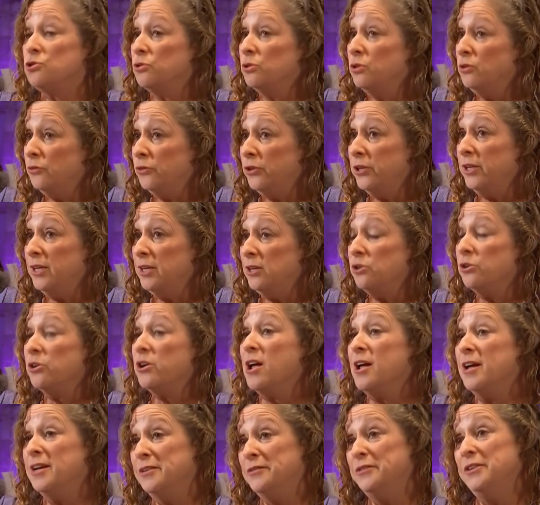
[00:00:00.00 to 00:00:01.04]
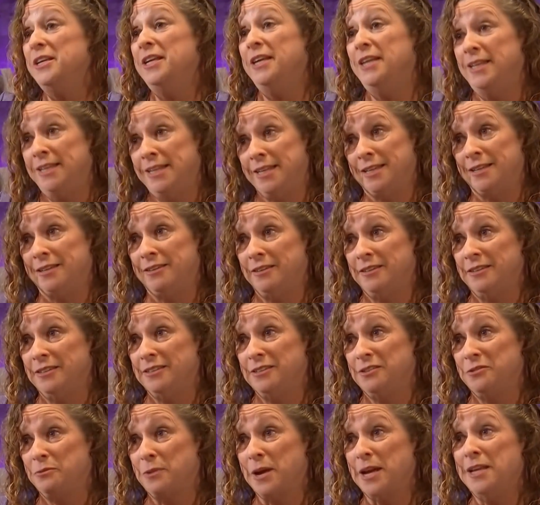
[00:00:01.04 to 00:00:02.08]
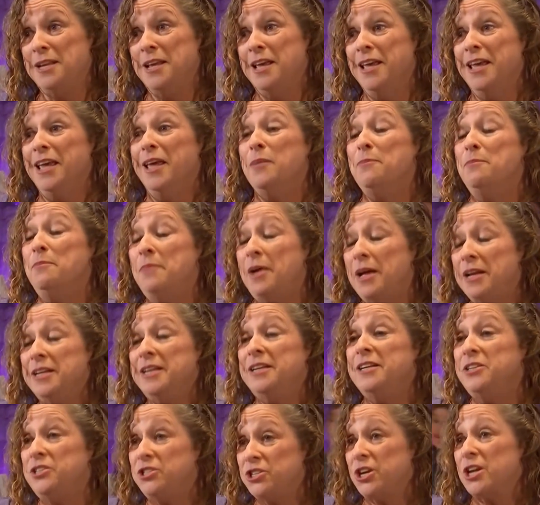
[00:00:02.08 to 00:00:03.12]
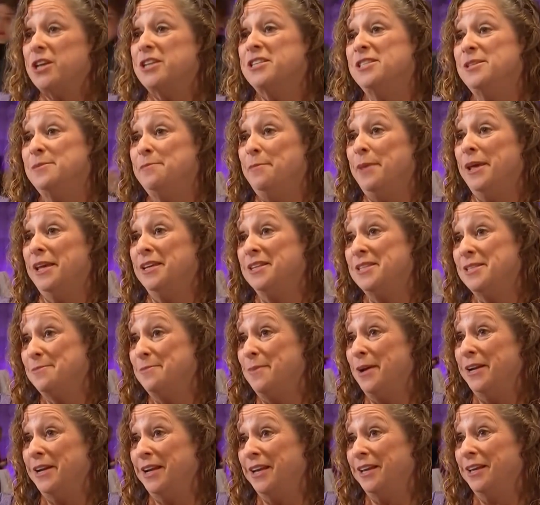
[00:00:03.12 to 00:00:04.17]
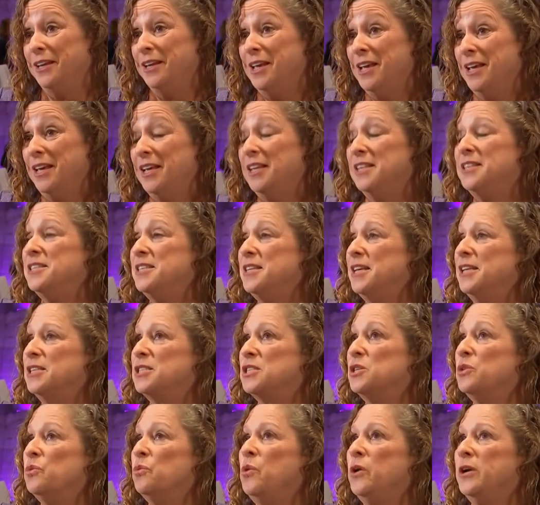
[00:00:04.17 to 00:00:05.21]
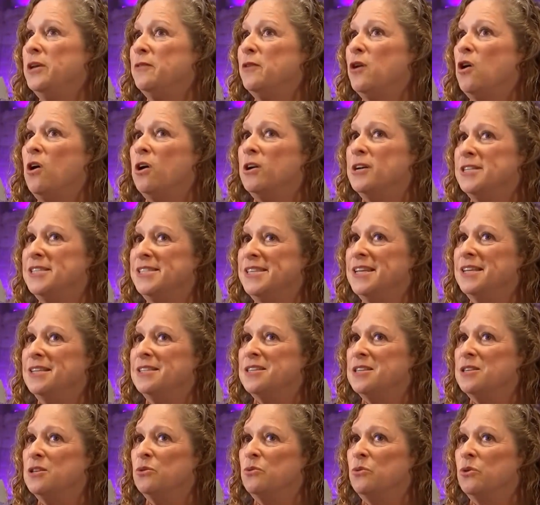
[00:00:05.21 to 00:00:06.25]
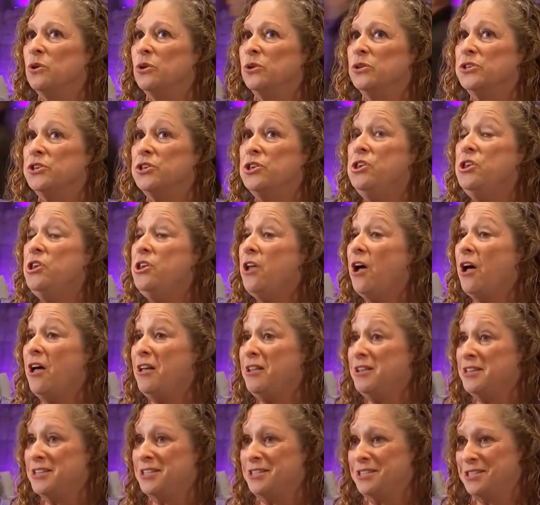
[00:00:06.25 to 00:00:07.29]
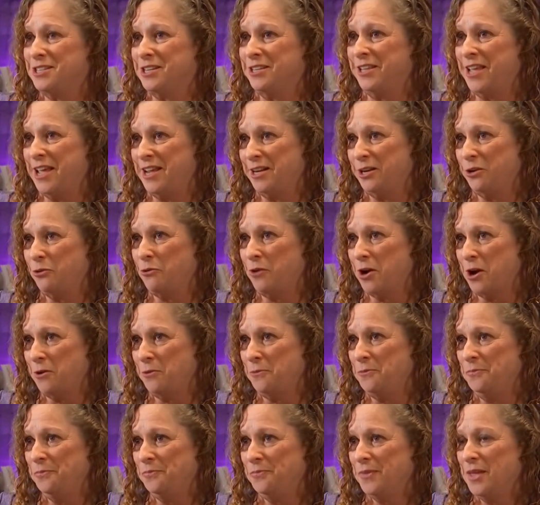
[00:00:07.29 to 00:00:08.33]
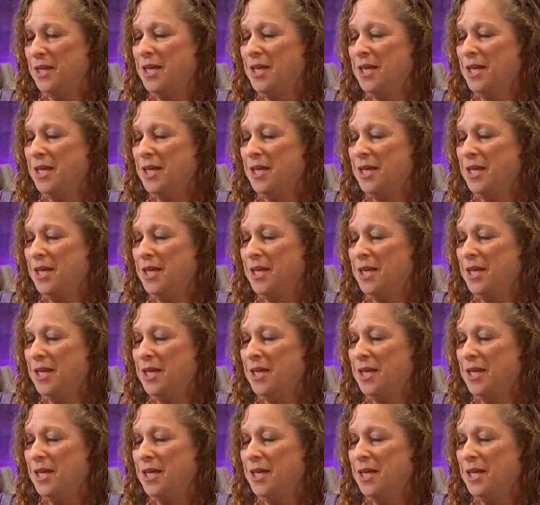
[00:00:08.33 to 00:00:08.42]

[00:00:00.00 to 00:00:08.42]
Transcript: truthfully, you're kind of an idiot, right? Money just makes money. It's, it's one of the hardest things in the world not to let it grow.